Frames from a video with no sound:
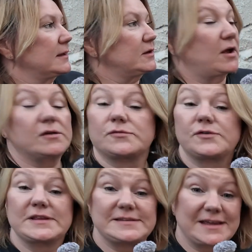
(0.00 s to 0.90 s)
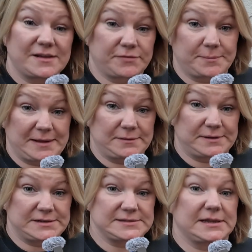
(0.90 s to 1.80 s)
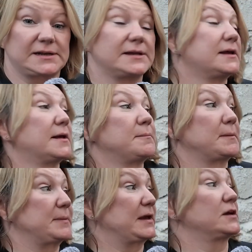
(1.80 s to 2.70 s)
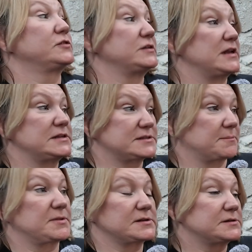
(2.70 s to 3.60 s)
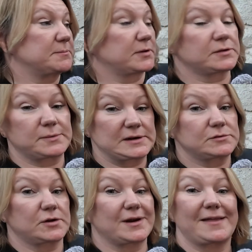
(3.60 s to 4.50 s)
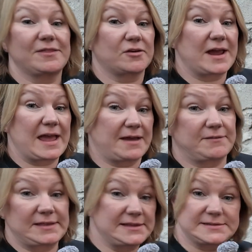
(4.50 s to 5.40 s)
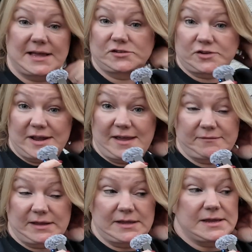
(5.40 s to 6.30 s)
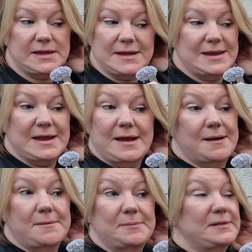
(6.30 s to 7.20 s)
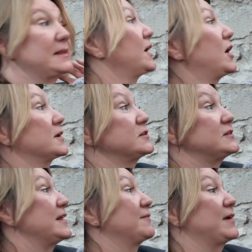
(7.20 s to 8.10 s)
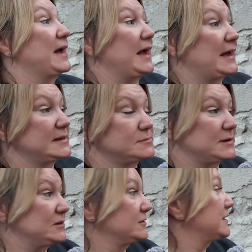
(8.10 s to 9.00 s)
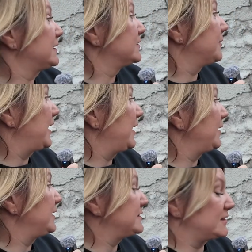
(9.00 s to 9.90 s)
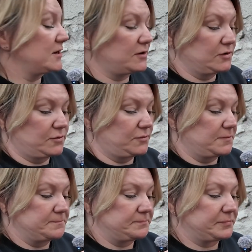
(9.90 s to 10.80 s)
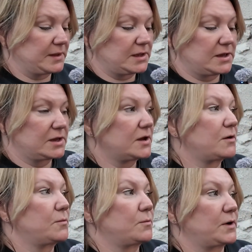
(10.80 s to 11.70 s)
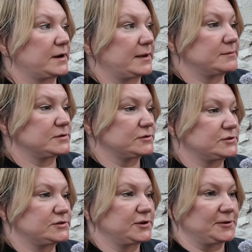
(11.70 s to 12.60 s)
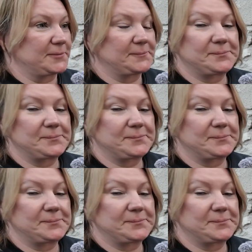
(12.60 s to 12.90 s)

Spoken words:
Not for the sake of there being a windowsill, but because you need something to put the windows on, and they're heavy. These sash are heavy. But the cottage never had windowsills, so I did not know what I was going to do.